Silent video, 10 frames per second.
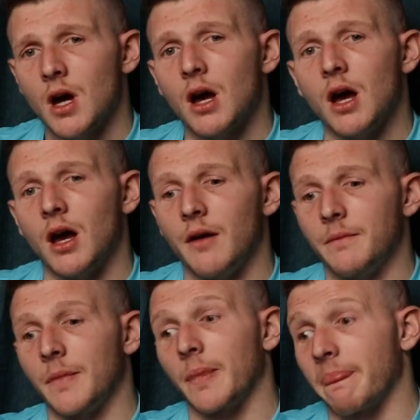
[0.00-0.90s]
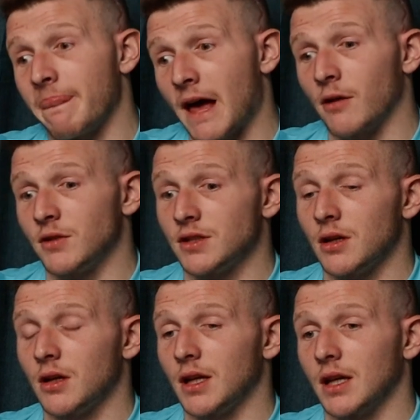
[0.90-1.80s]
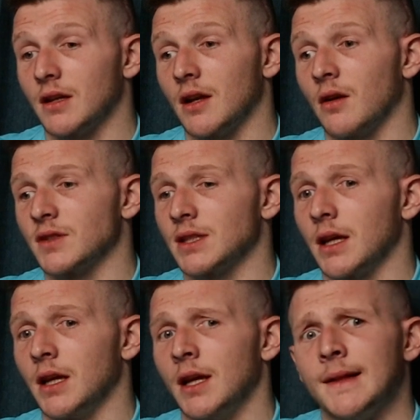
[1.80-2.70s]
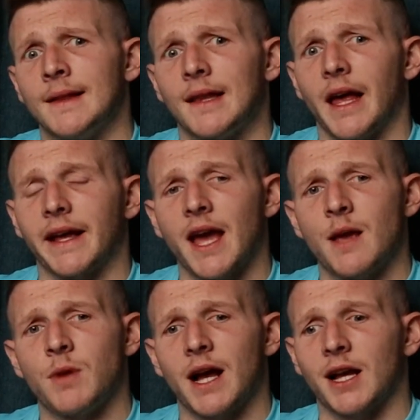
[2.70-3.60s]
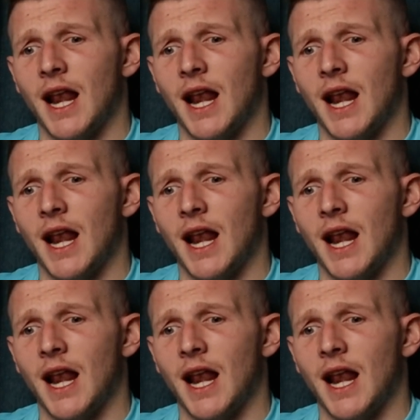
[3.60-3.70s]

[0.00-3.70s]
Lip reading: Now returning, and then obviously I came back.